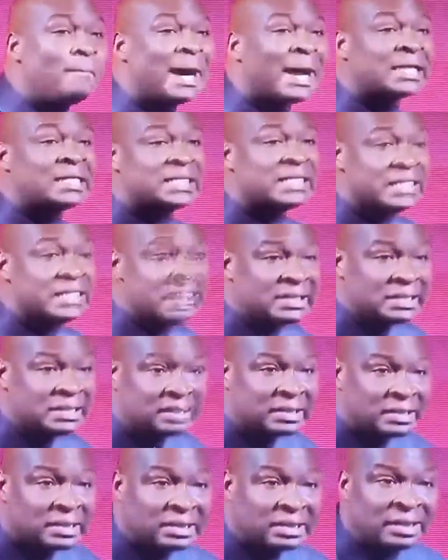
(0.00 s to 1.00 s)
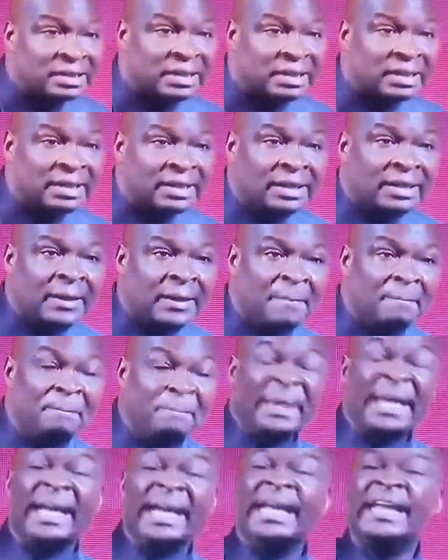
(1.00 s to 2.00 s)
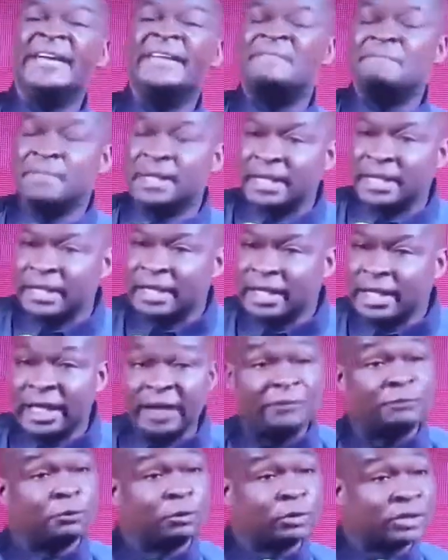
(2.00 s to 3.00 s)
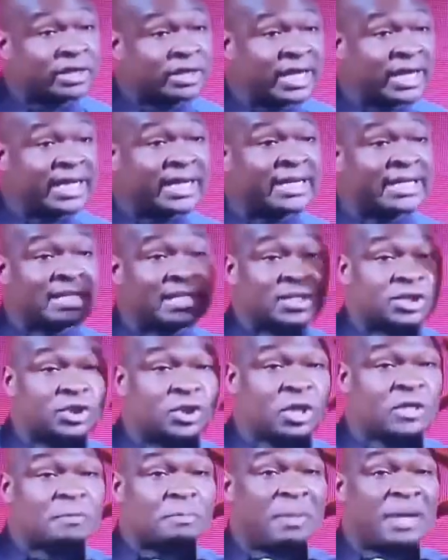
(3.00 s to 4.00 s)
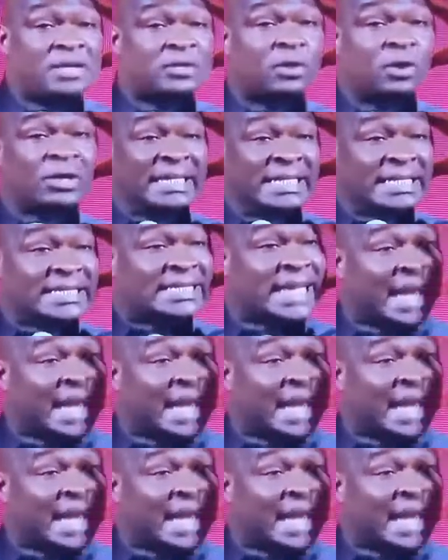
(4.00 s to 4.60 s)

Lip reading: they are commanding, believe me, if you think it is just based